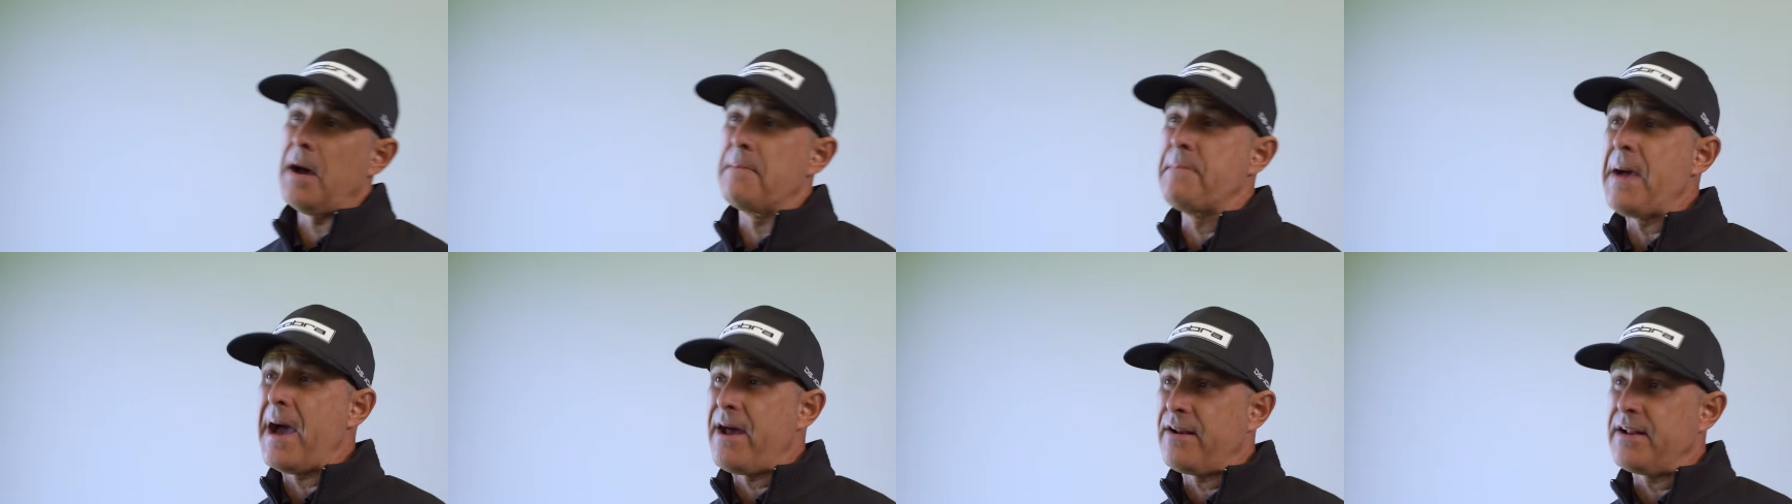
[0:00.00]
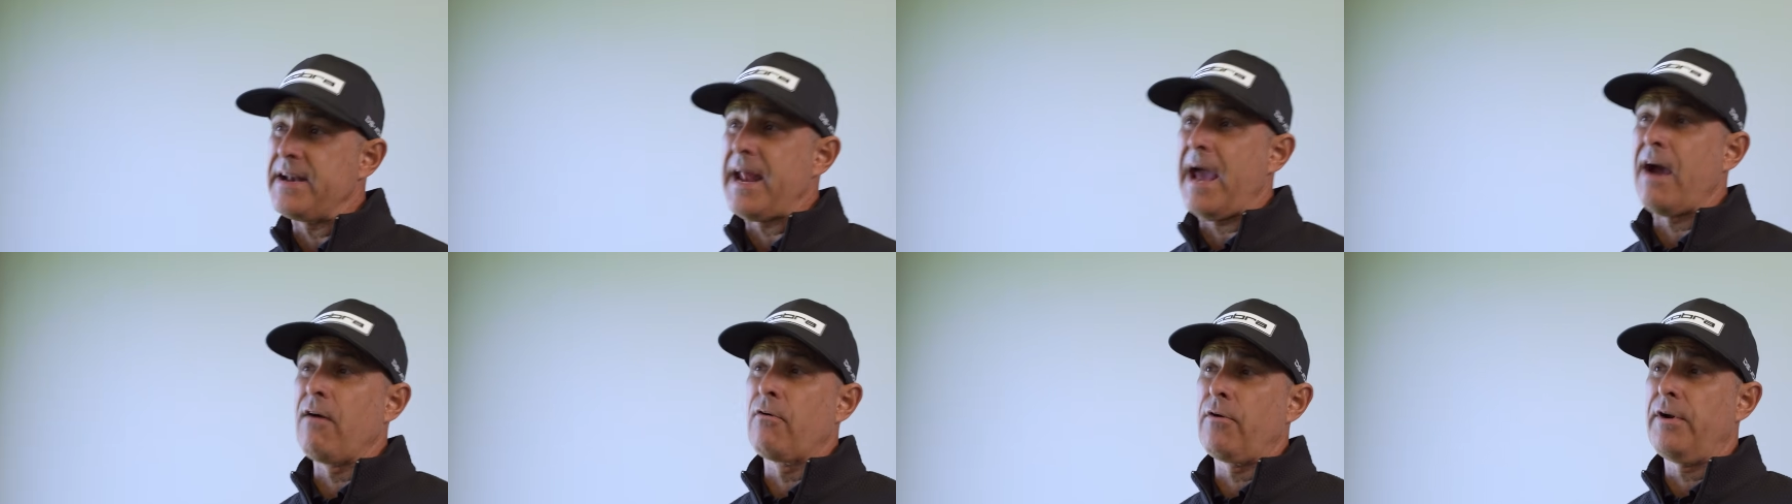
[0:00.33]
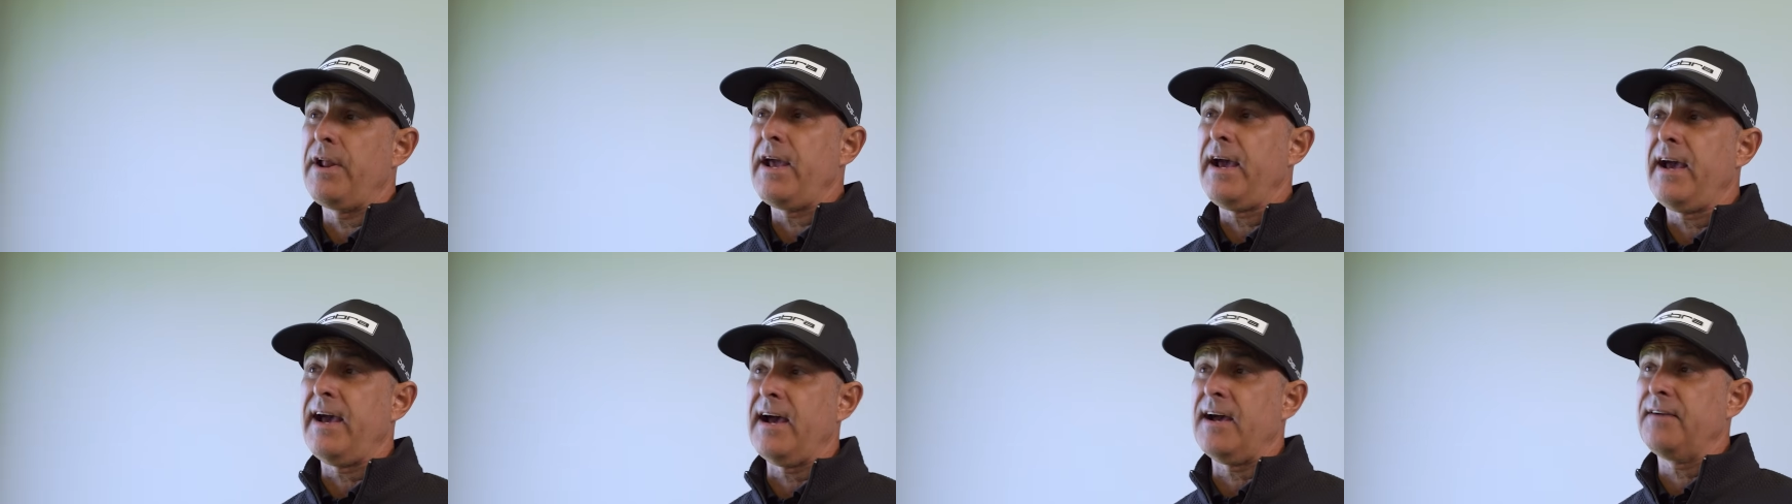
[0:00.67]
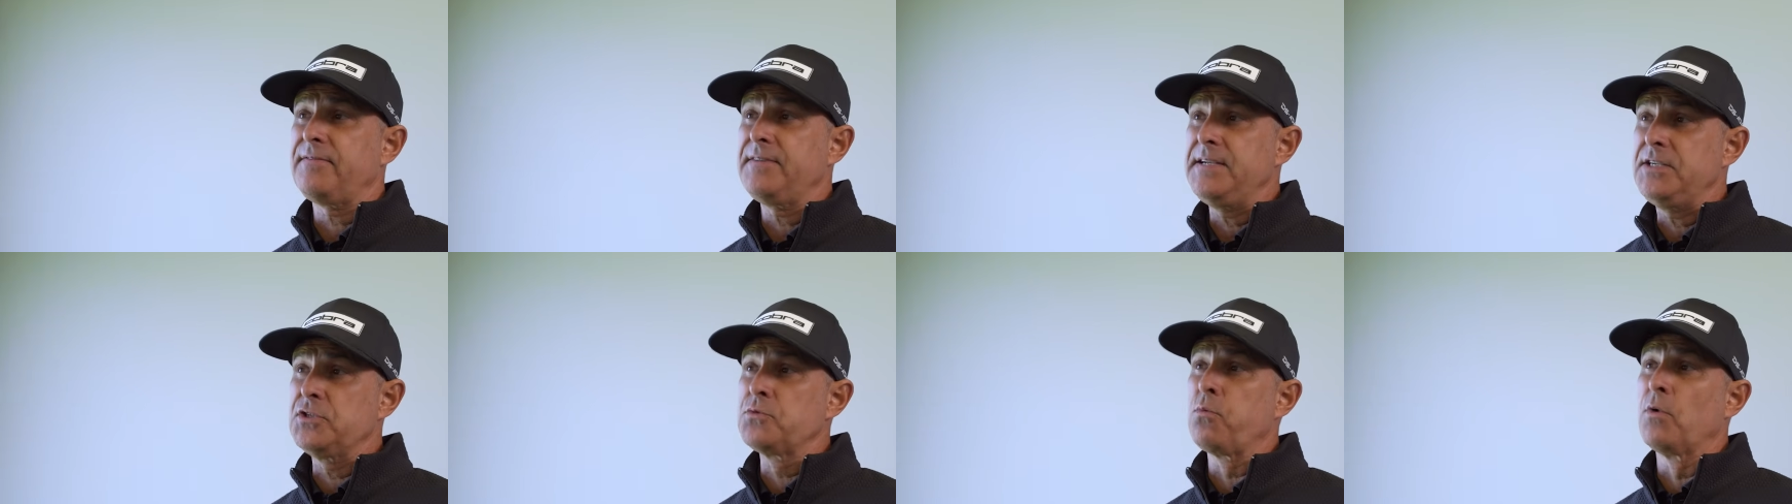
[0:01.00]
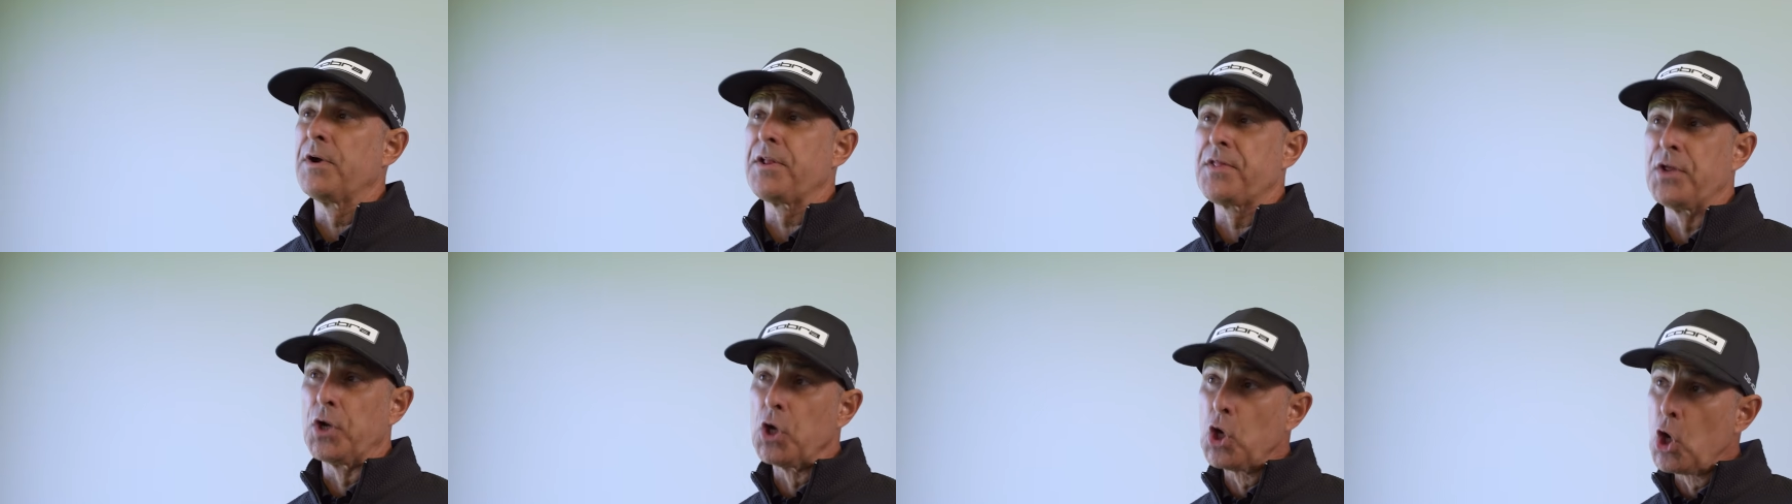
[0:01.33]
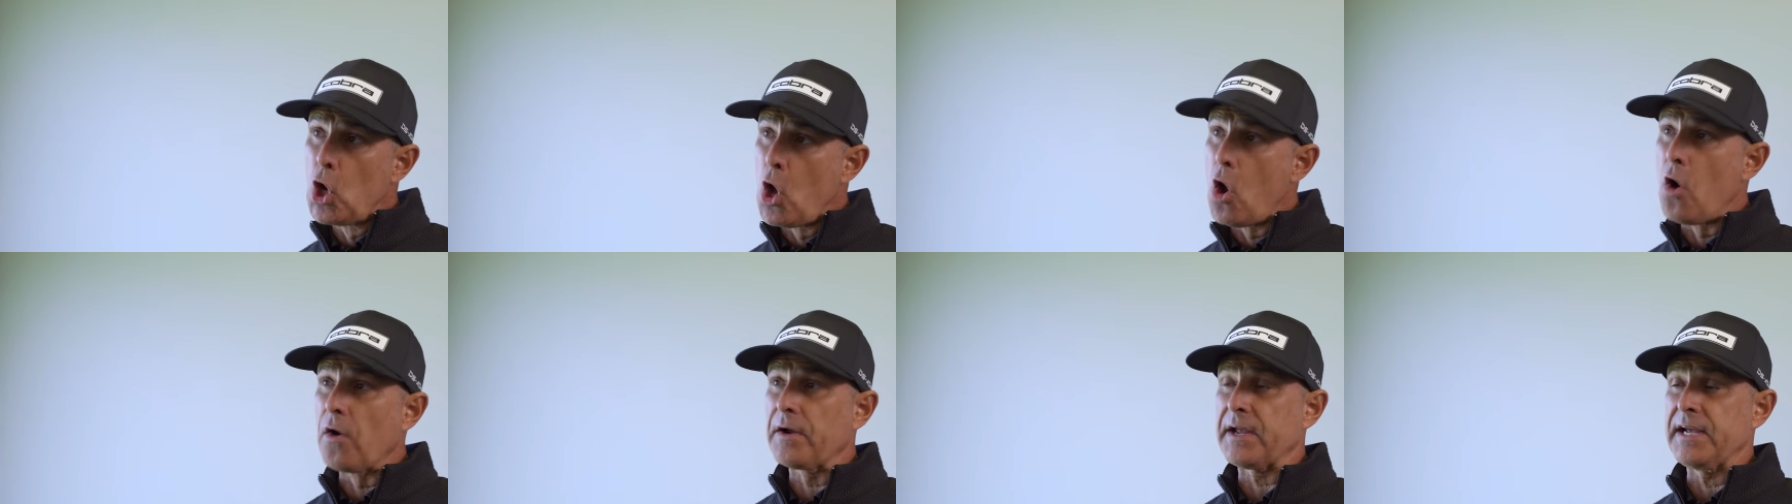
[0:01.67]
about an hour and a half. He's one of the
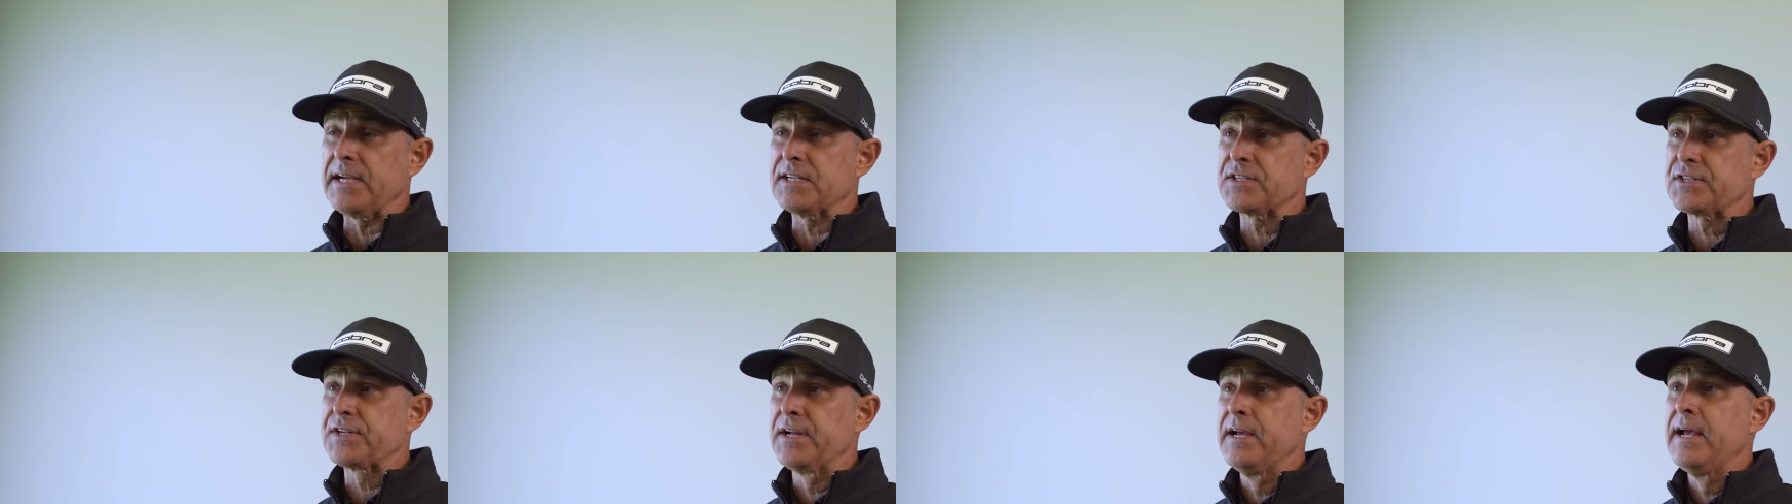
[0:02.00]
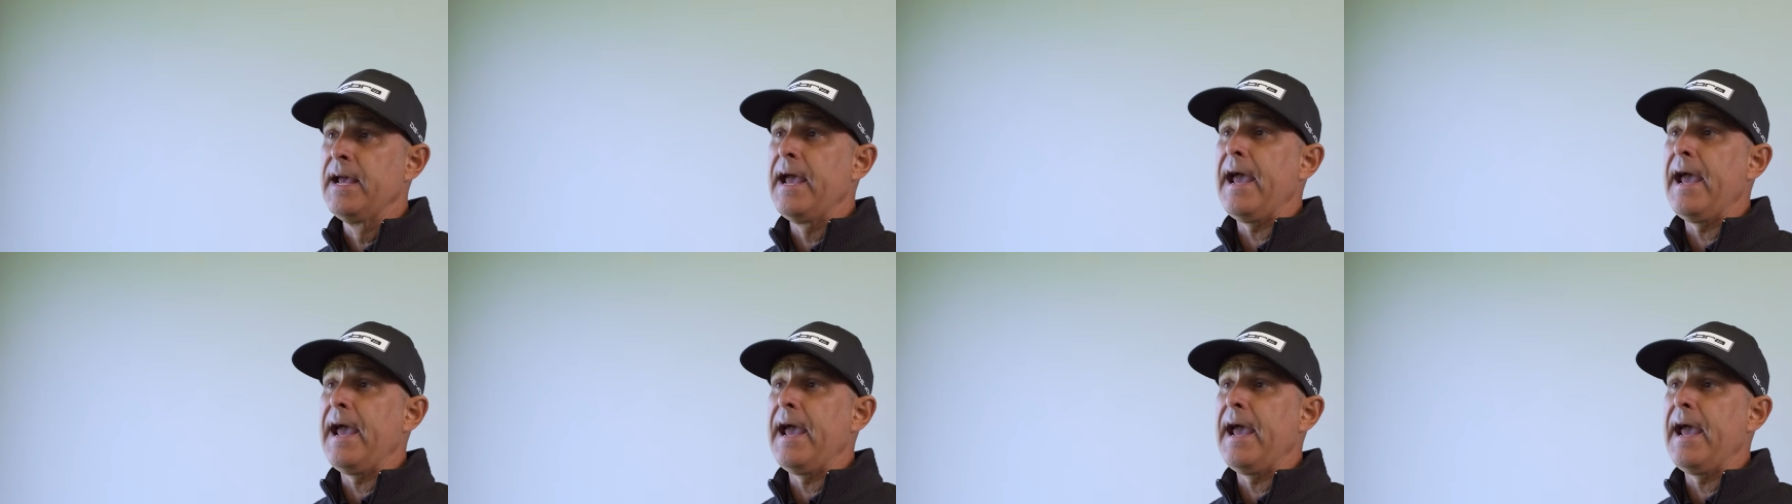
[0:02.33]
longest. Wow.